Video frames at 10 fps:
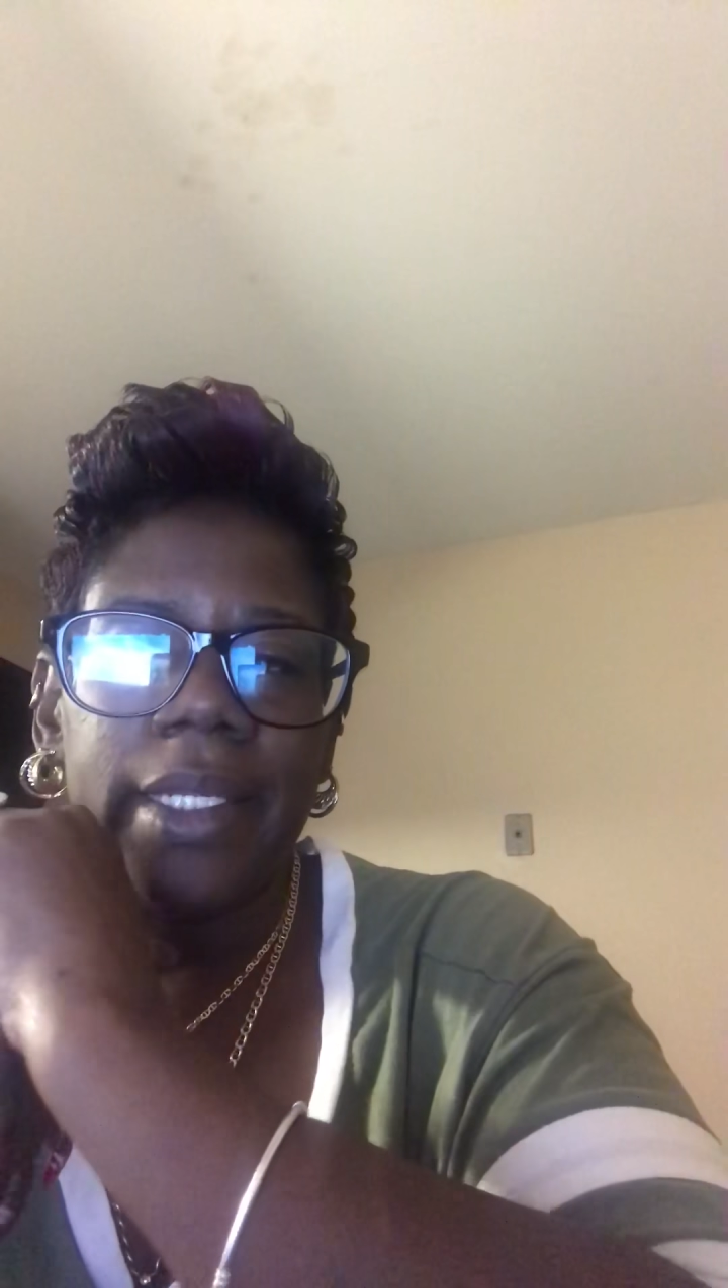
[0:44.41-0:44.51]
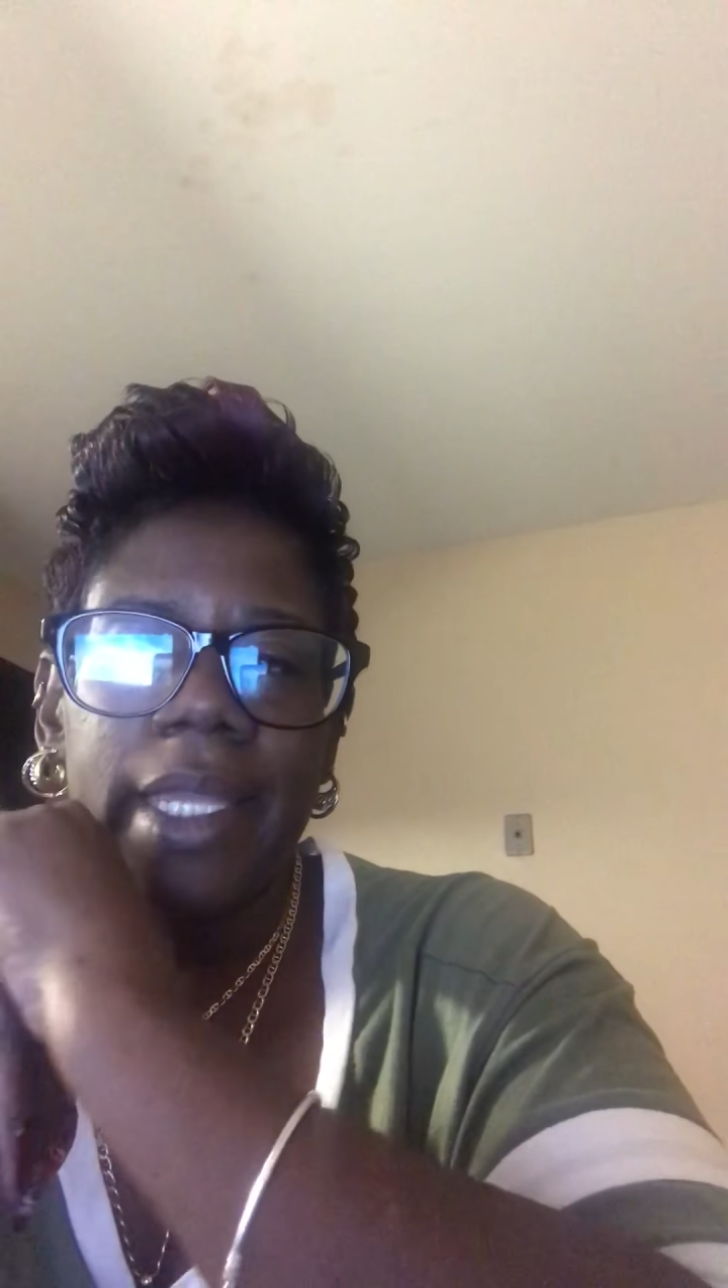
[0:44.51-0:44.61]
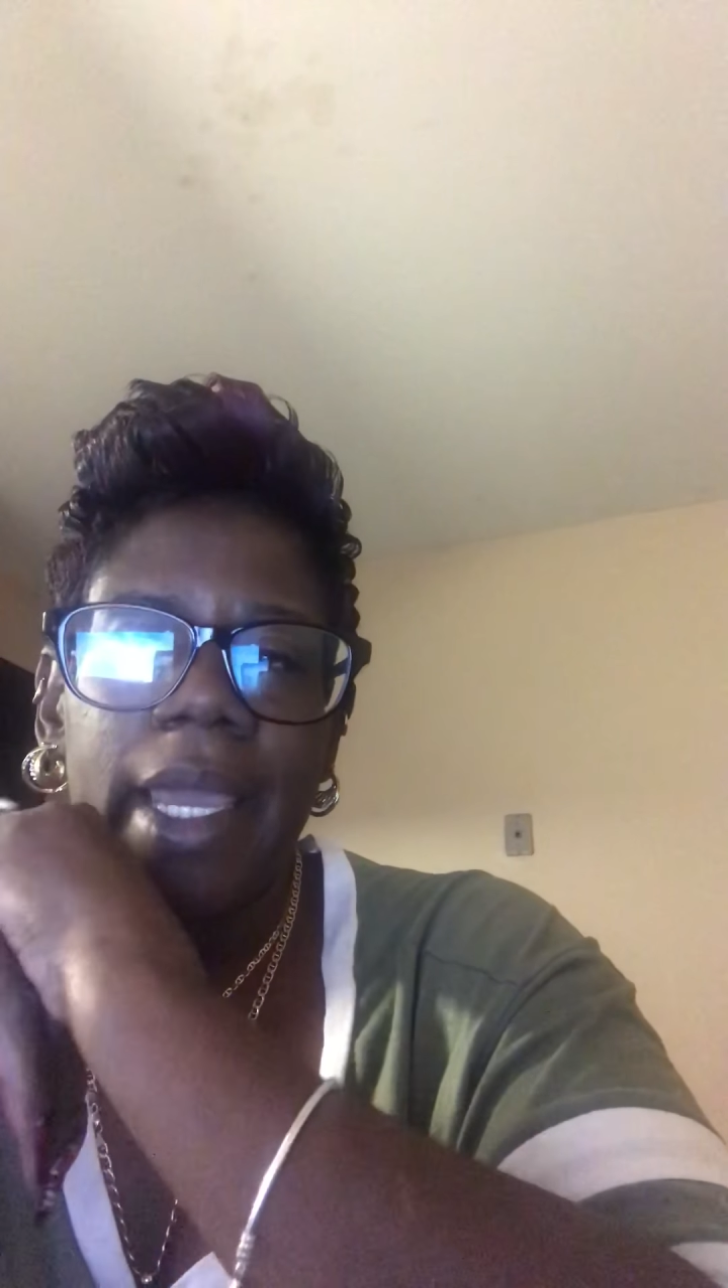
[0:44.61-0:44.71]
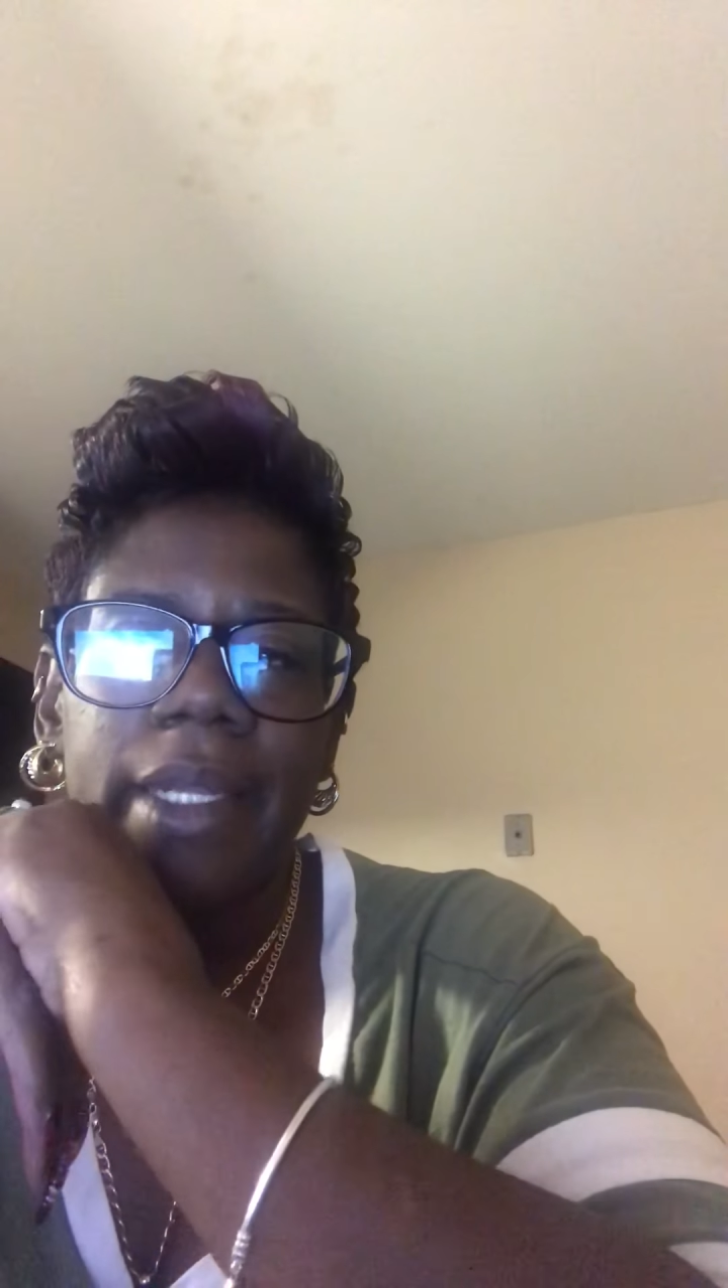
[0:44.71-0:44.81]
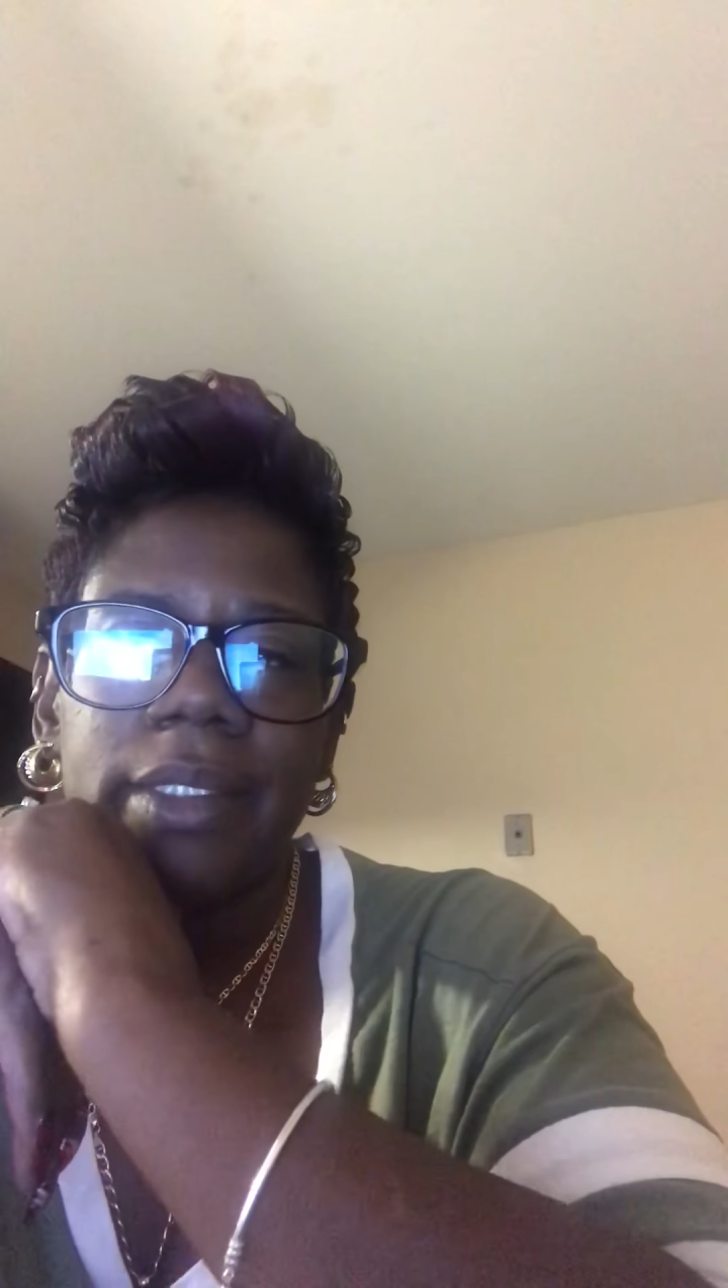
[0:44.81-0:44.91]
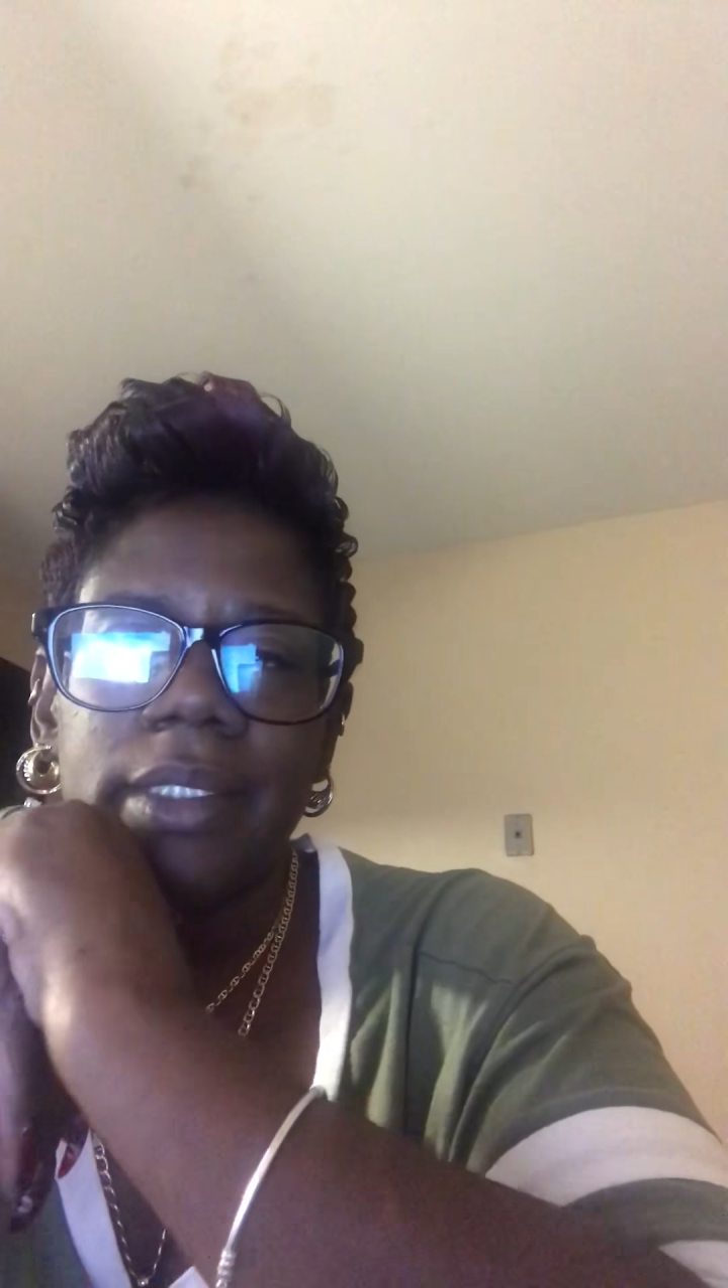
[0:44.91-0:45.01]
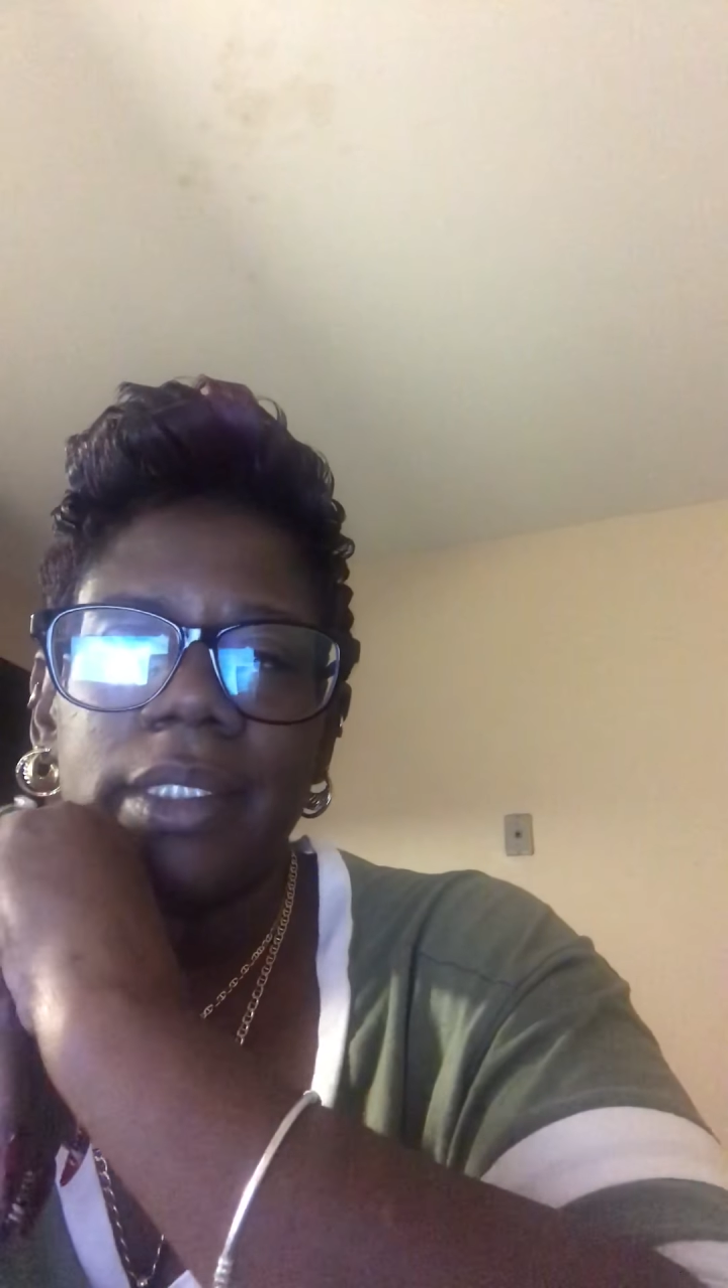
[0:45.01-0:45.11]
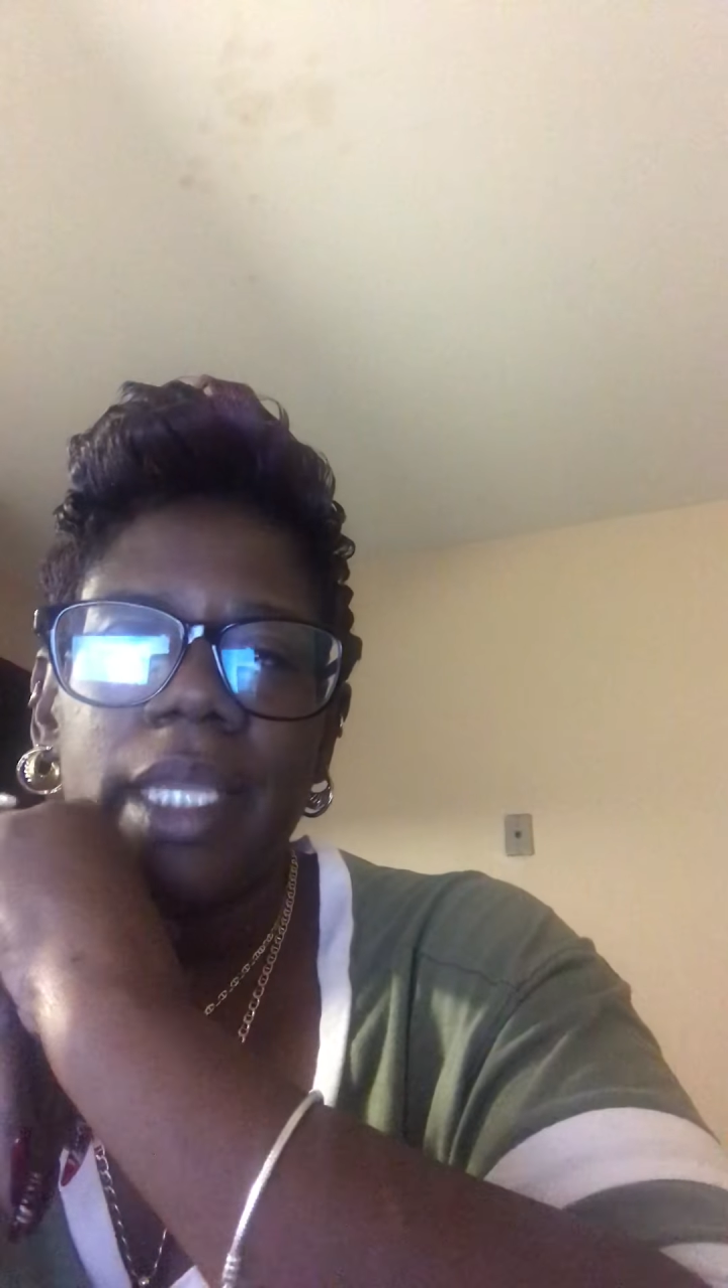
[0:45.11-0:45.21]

data,